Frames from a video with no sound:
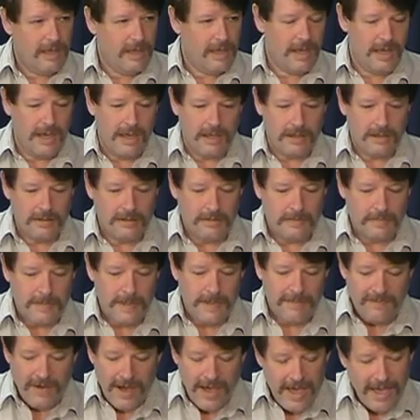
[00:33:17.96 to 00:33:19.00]
And
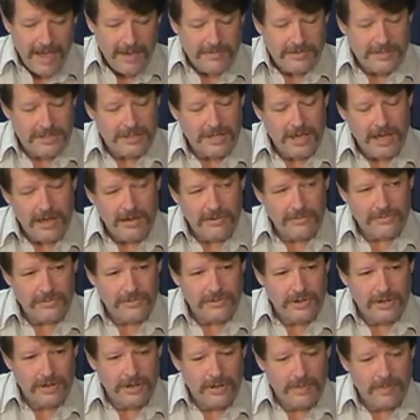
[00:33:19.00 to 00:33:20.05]
if I have stuff
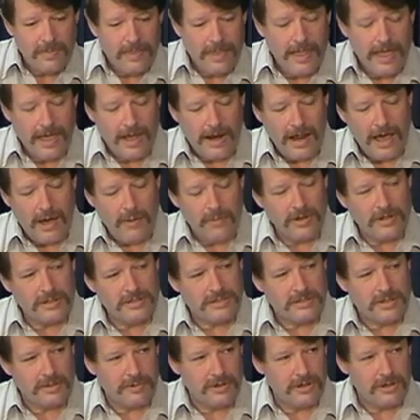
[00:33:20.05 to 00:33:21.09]
and I want
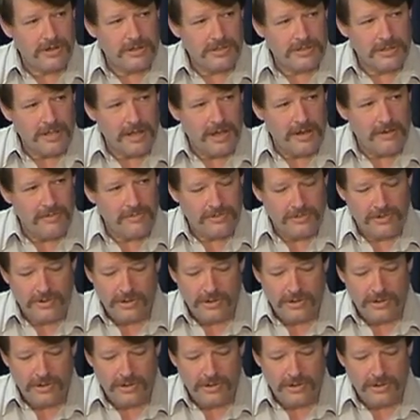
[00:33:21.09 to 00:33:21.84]
some of your stuff,